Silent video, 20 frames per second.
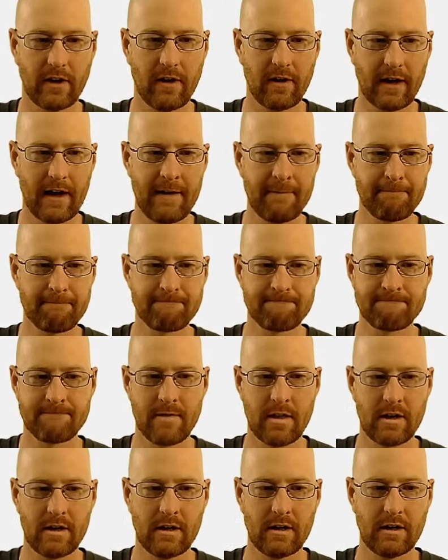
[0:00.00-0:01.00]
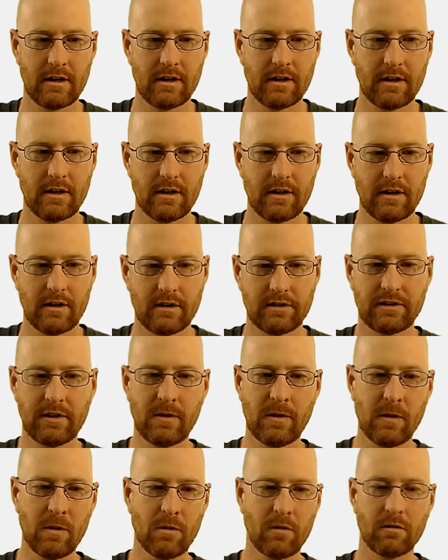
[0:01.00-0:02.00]
Okay,
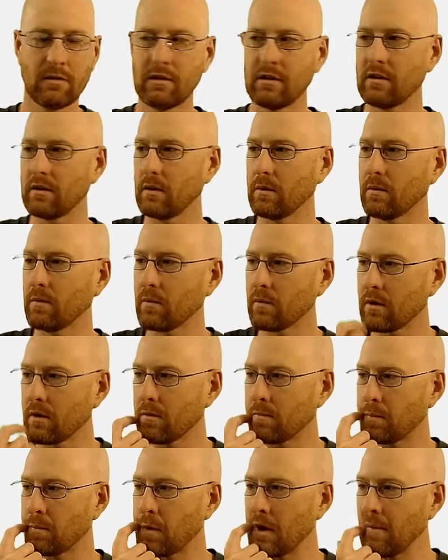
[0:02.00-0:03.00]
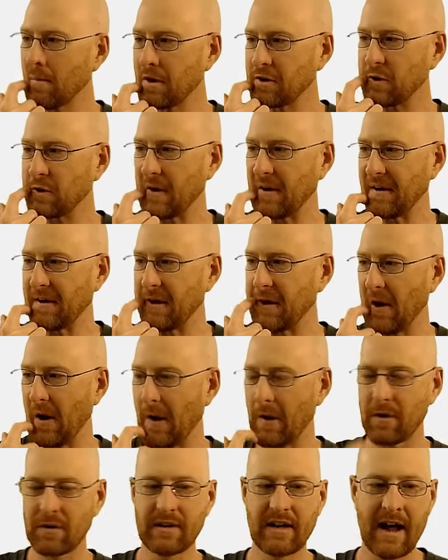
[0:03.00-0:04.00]
so we're pretty much ready to
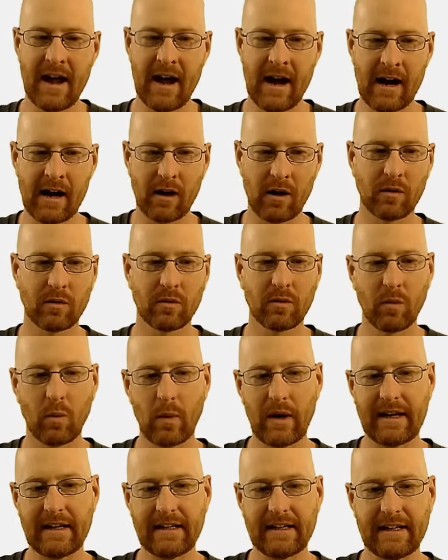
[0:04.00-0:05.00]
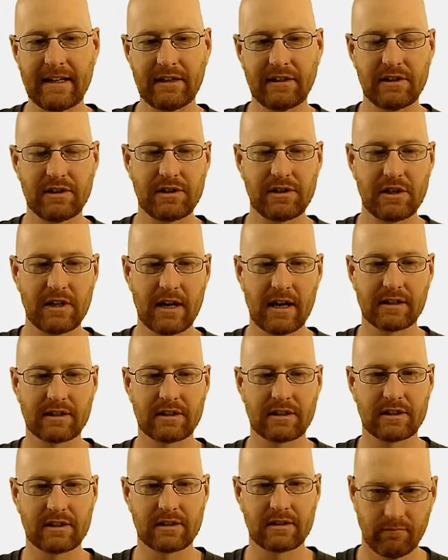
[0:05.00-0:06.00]
go. Now we need to
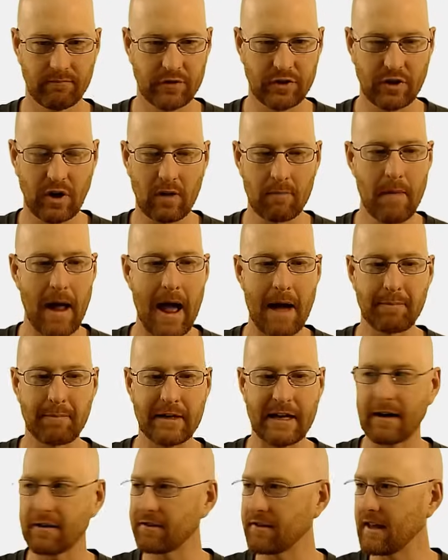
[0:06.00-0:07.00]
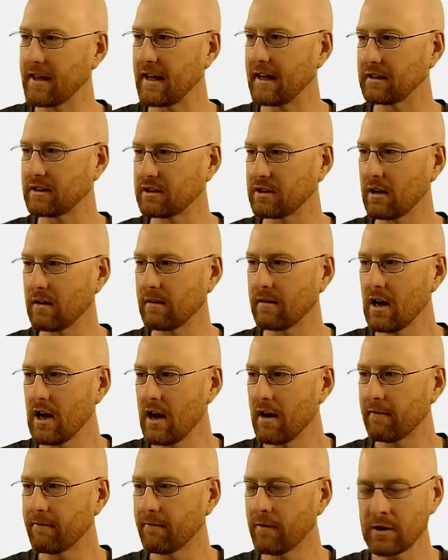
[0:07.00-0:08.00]
just start mapping out things. So
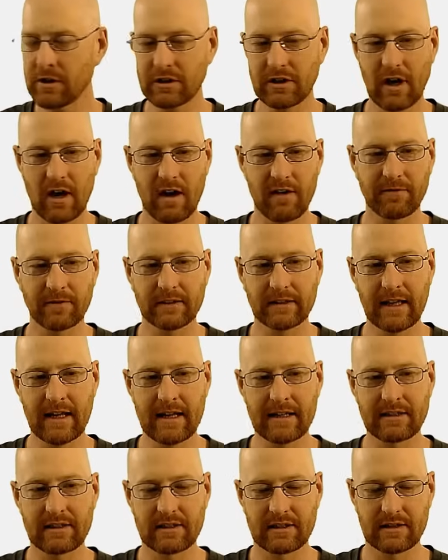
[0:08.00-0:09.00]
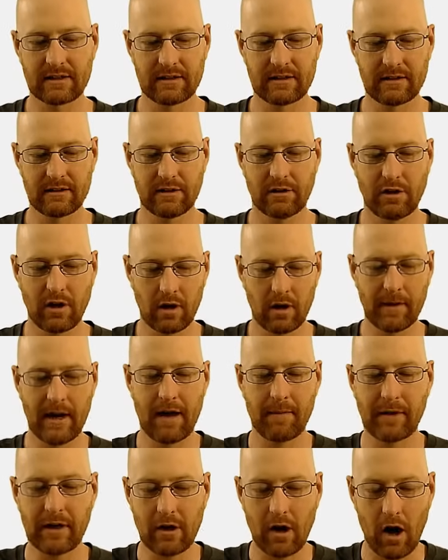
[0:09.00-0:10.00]
first off, let's
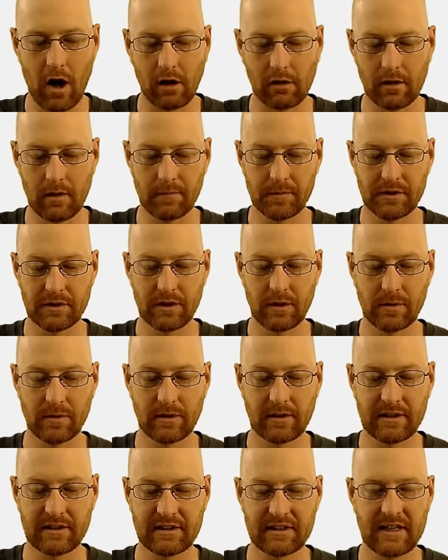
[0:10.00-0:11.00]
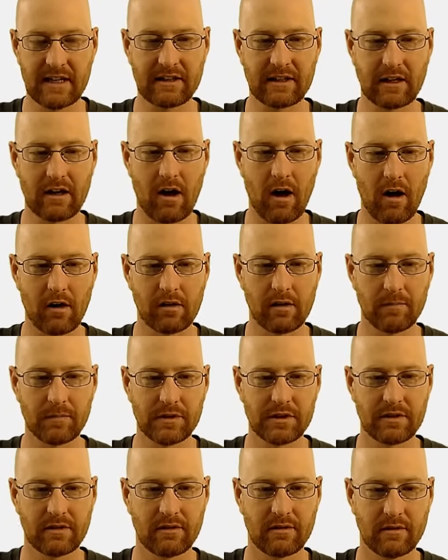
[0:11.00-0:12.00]
determine how many columns. So let's set the
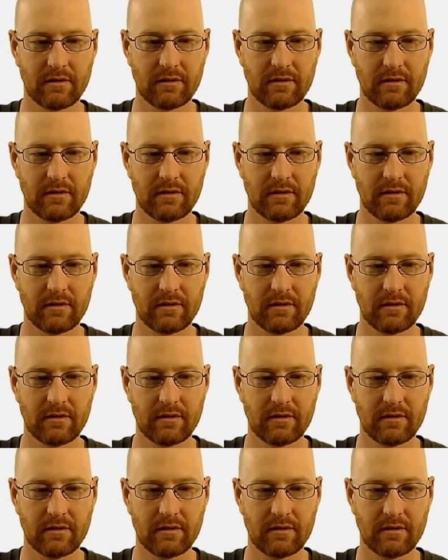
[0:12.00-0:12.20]
columns.